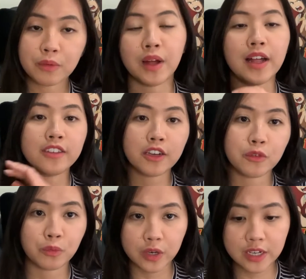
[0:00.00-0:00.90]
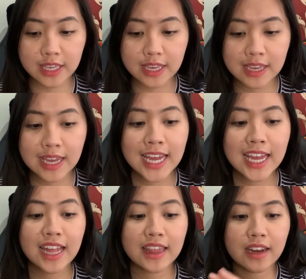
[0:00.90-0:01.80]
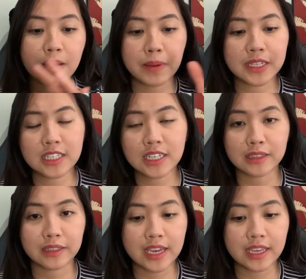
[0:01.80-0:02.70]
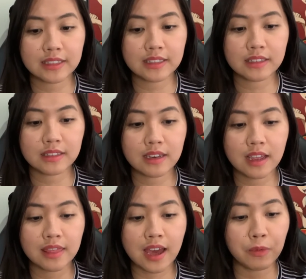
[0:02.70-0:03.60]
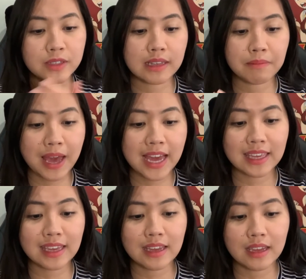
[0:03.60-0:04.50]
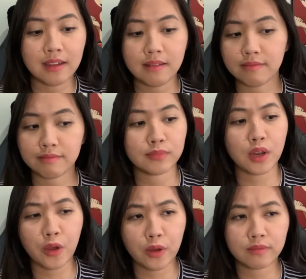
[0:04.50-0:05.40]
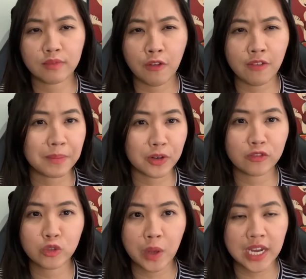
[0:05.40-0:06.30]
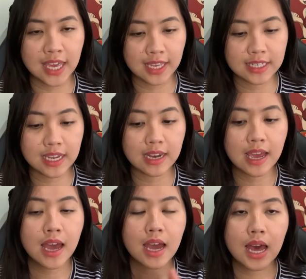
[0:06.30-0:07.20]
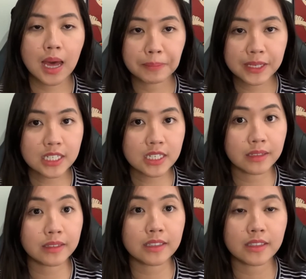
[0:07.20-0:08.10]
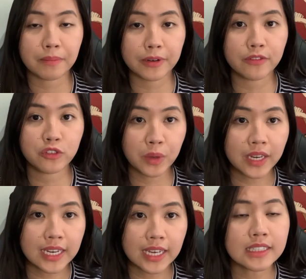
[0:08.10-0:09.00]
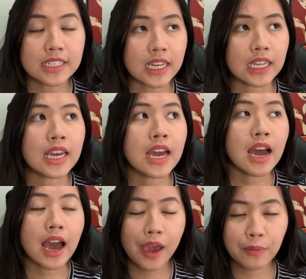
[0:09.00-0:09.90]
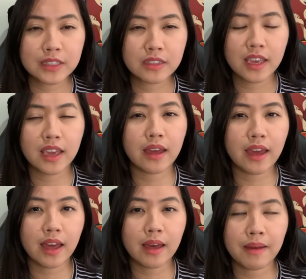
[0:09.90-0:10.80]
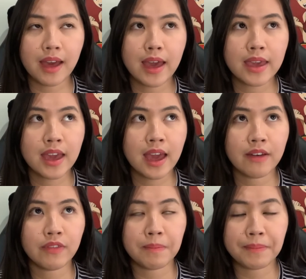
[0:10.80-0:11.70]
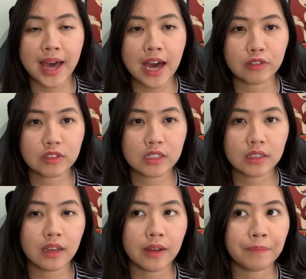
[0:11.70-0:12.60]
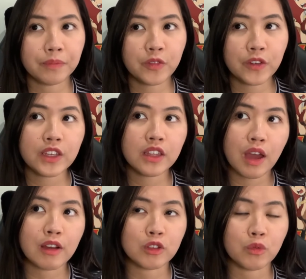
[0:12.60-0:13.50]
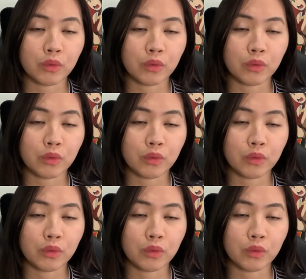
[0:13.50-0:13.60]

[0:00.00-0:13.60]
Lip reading: working, and then up until and that was back in November of 2018 up until December of 2019, I would say I have about $50,000